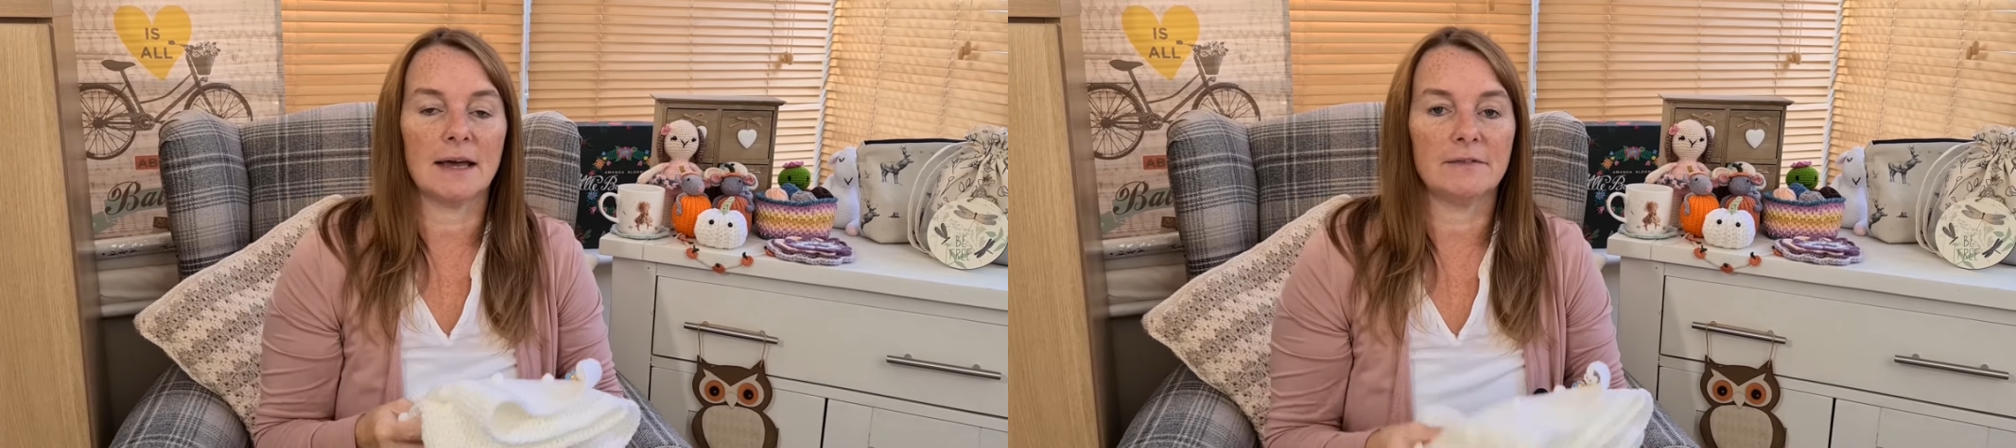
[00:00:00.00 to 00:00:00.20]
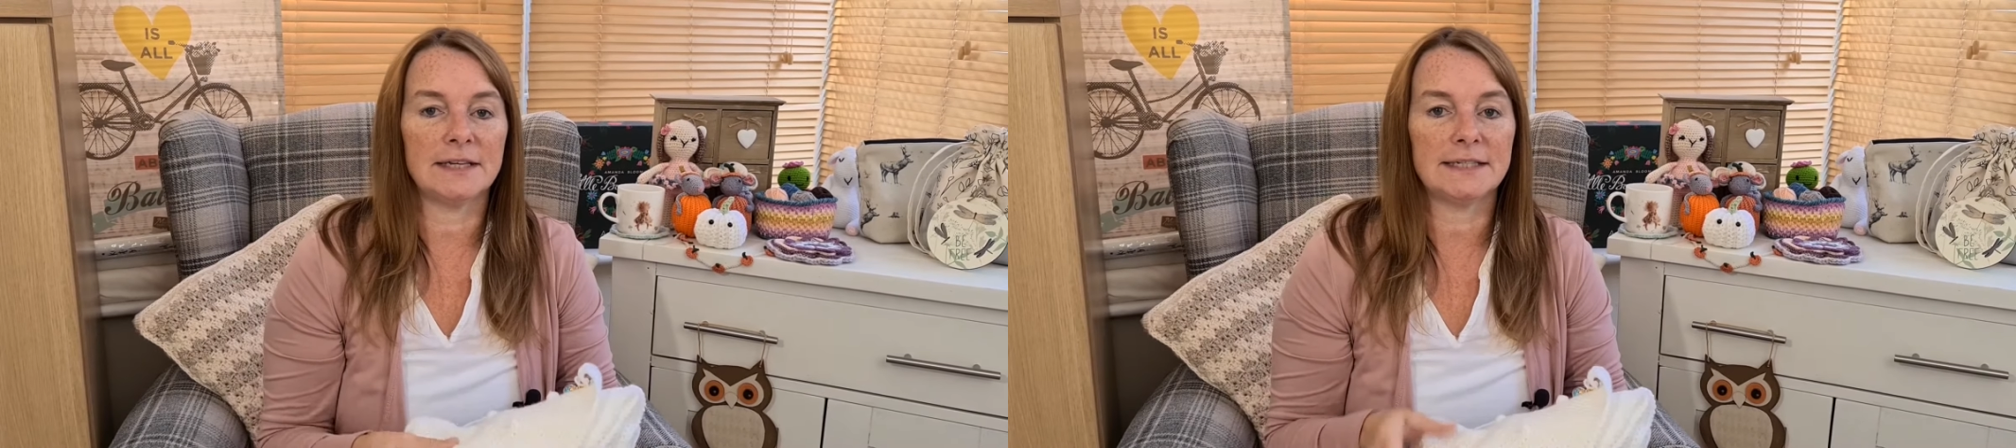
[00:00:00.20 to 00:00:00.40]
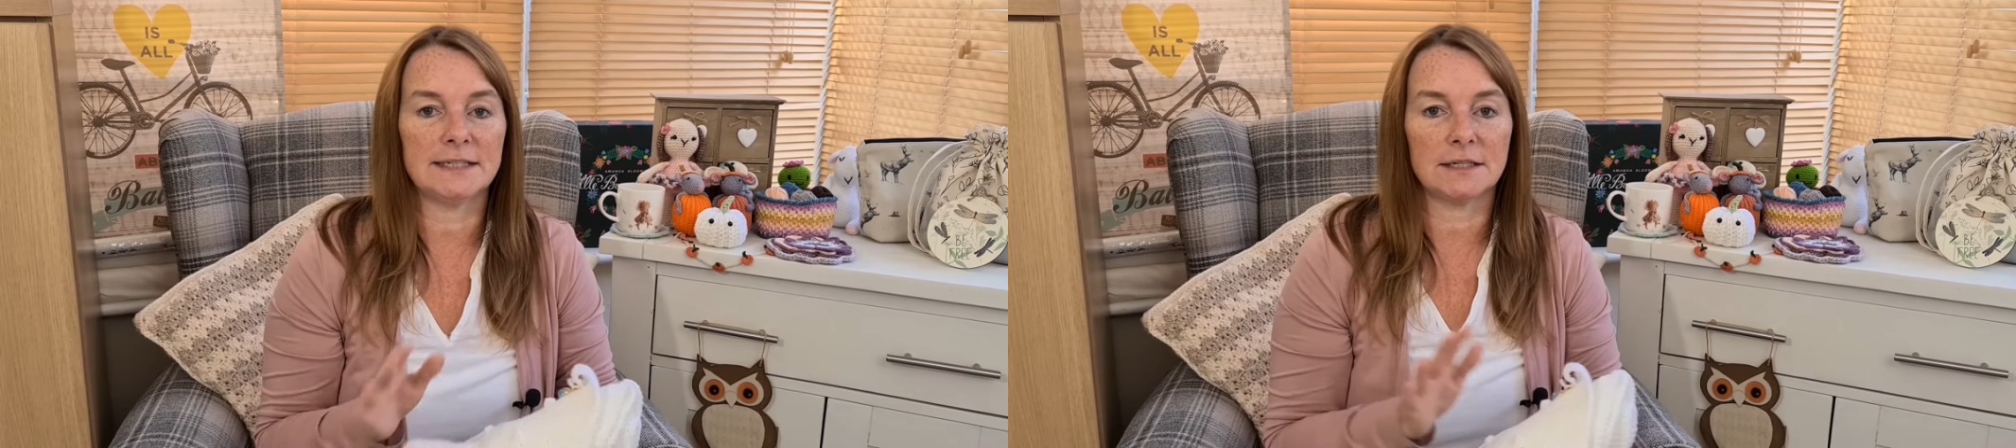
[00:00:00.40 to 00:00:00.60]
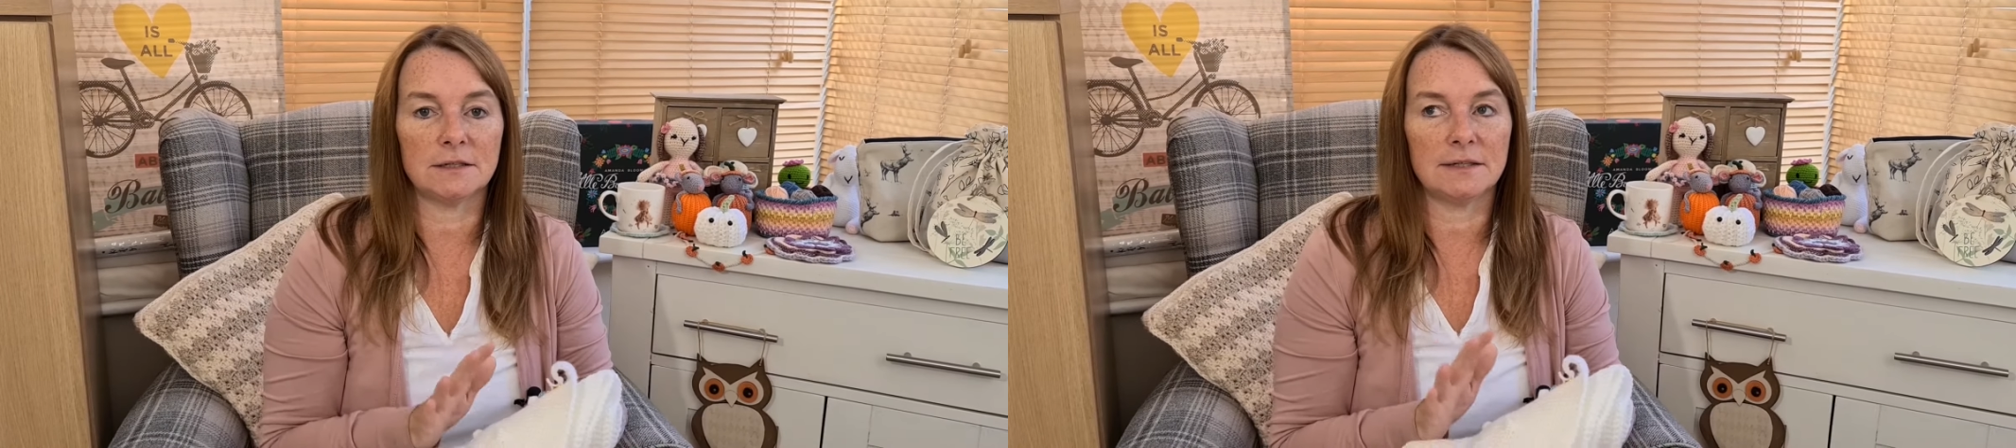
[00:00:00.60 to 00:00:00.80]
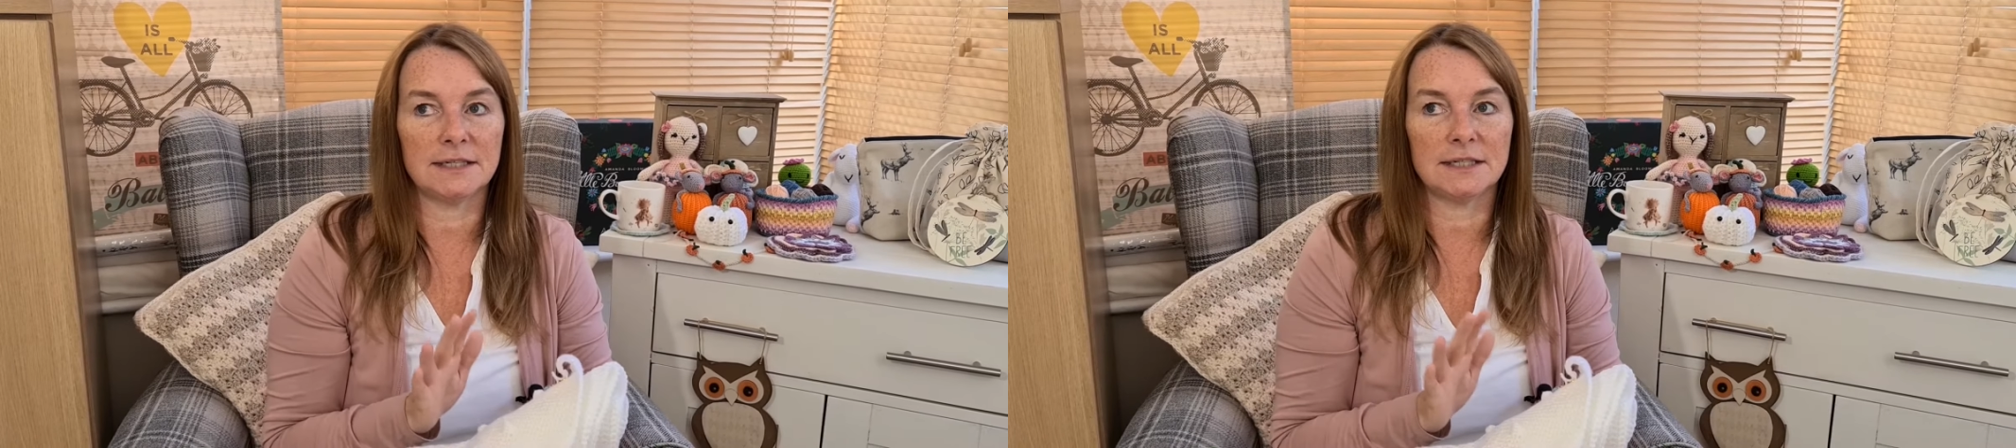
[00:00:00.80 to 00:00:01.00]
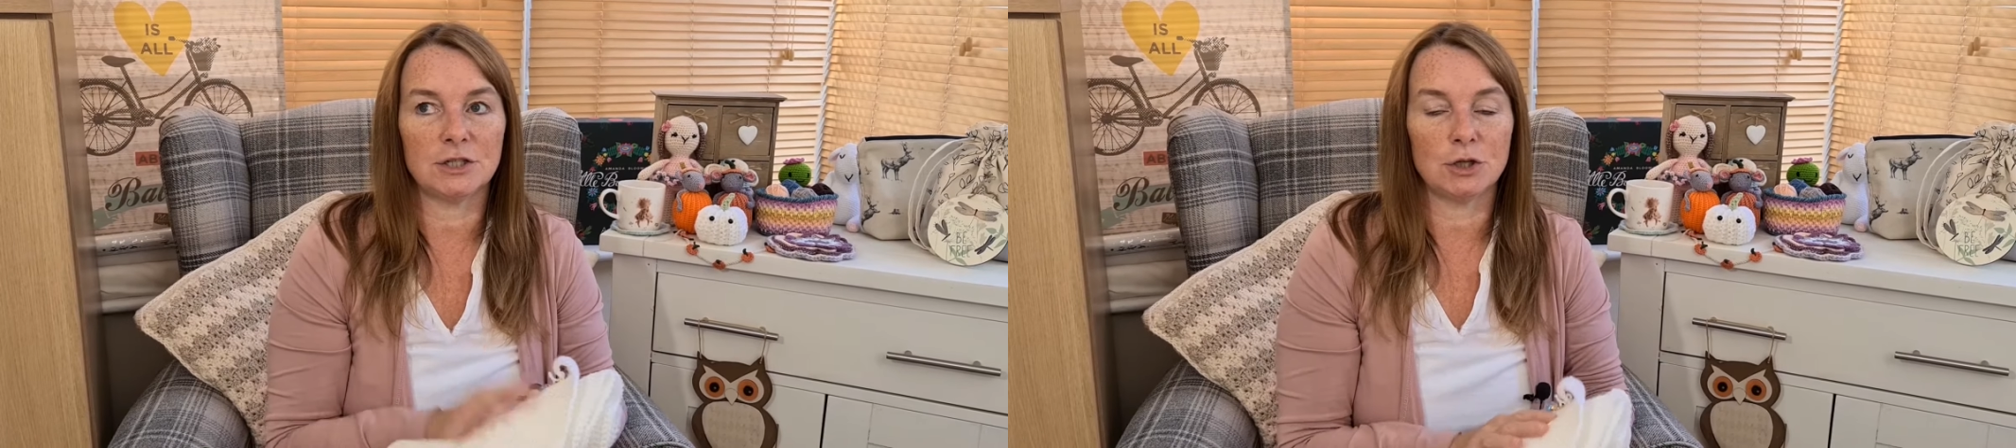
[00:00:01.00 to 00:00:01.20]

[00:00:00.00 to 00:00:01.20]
this is 2